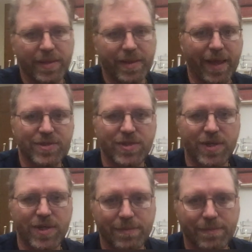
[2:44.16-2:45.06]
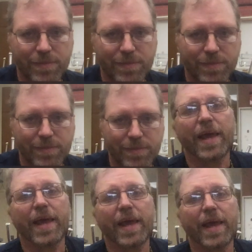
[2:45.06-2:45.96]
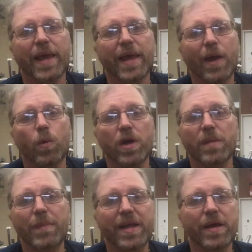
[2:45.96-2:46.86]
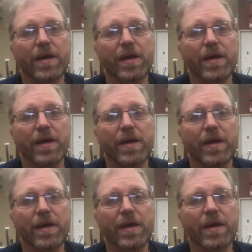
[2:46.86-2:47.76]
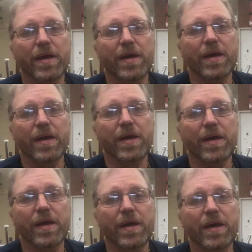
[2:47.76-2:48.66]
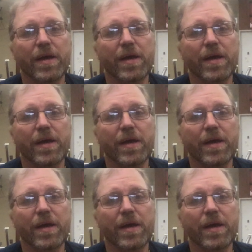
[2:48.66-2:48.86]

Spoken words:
That's it. We're going to make a... No, we won't. All right.